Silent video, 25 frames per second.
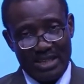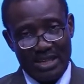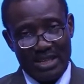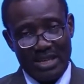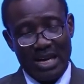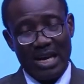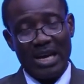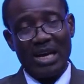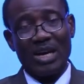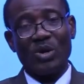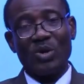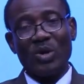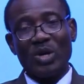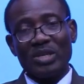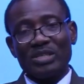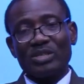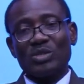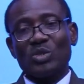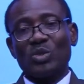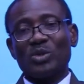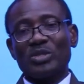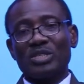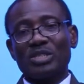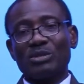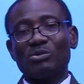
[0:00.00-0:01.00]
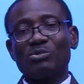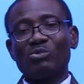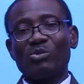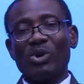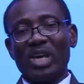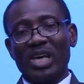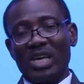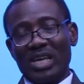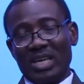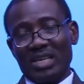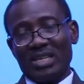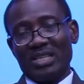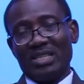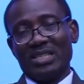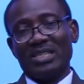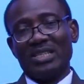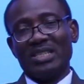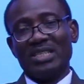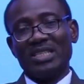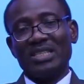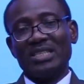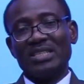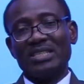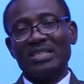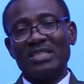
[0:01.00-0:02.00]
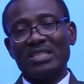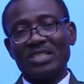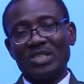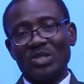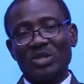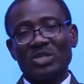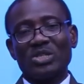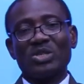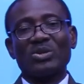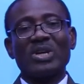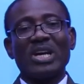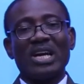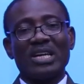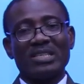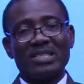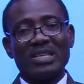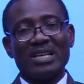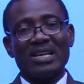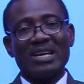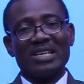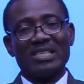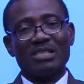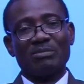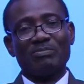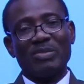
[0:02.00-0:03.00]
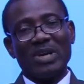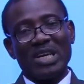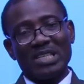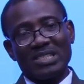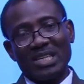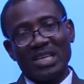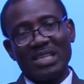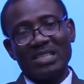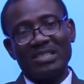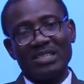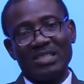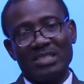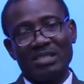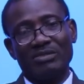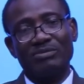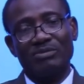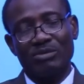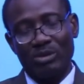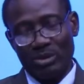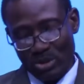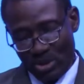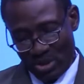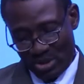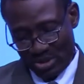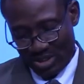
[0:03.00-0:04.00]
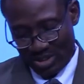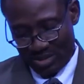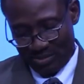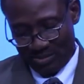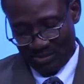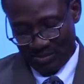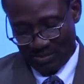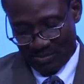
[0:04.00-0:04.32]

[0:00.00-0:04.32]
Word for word: according to the way Jesus Christ has patterned it for us.